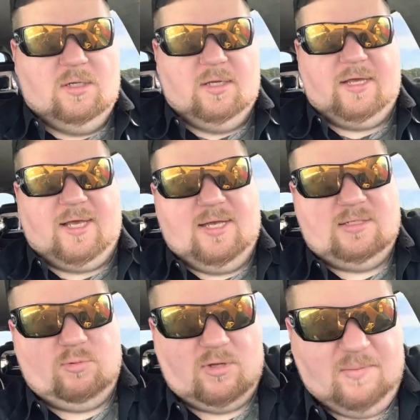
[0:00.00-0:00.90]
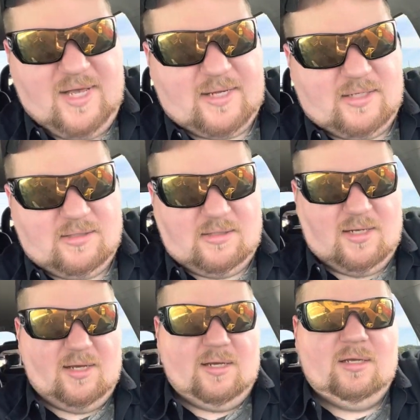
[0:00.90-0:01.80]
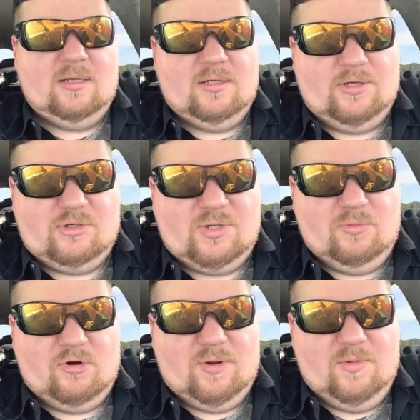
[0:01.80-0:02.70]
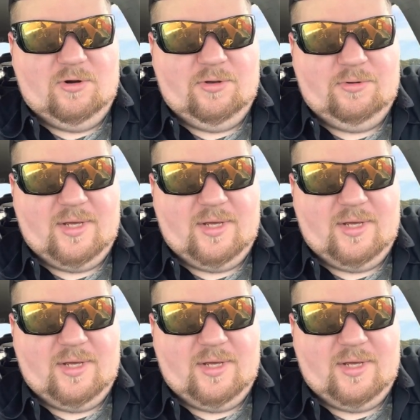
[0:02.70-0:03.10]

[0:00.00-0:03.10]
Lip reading: Hey guys, welcome back. It's Yoshi Morimoto,